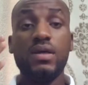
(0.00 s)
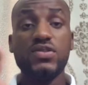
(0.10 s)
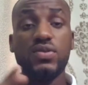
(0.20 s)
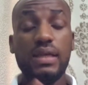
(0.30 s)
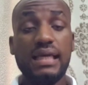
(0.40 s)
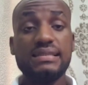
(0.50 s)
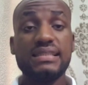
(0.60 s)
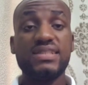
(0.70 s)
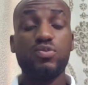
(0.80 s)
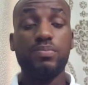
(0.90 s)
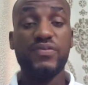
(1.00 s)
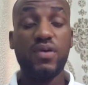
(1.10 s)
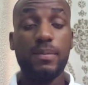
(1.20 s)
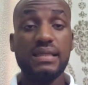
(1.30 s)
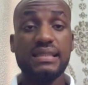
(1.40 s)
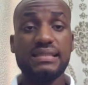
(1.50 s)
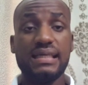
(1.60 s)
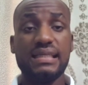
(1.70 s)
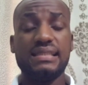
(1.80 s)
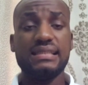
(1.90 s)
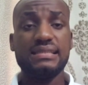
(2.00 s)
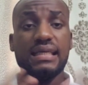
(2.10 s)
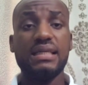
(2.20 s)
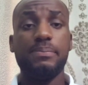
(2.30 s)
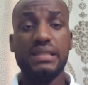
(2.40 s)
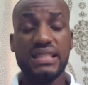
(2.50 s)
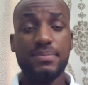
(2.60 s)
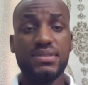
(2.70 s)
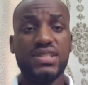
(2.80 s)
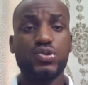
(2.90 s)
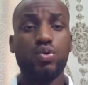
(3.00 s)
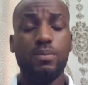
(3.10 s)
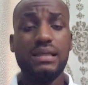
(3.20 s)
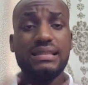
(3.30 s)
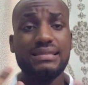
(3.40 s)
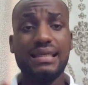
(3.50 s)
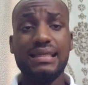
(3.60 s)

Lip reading: So last season, before Manchester United signed Benjamin Šeško, Manchester